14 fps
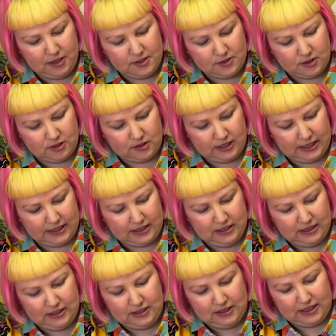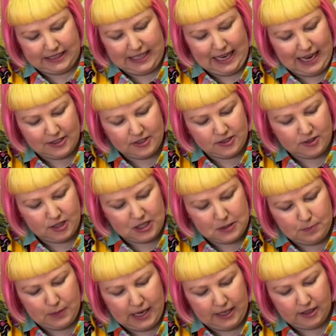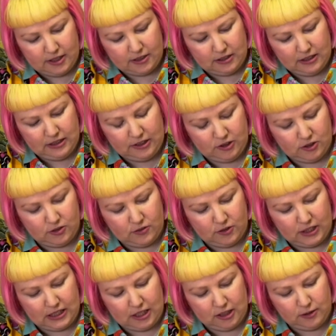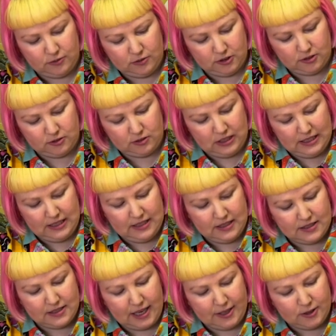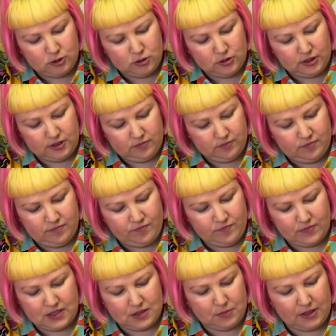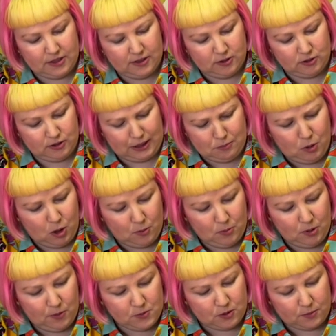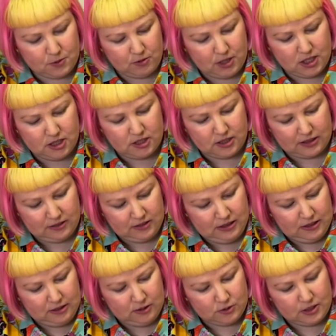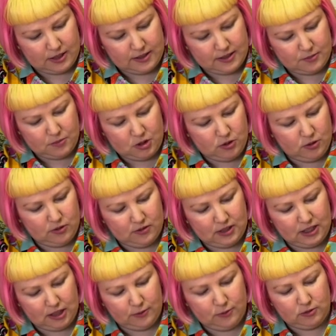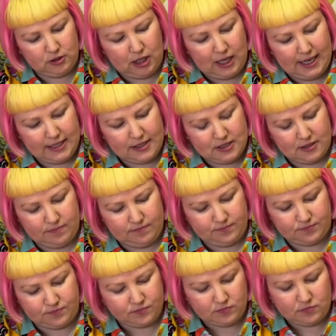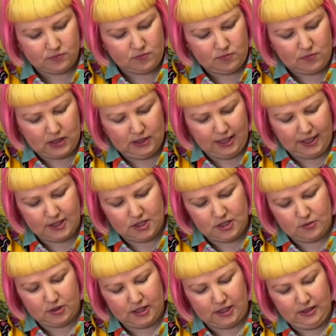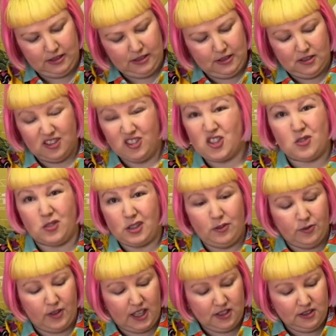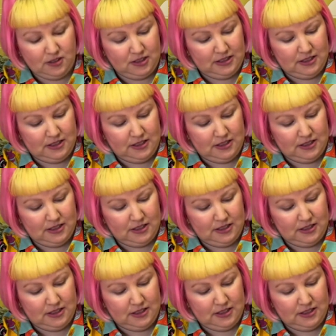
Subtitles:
So it's got like a cactus on its back and a, you know, very colorful little saddle and some other little like pom-poms wrapped around it. And looks like there's some cute colorful lights, and yeah, it's just really looks really fun.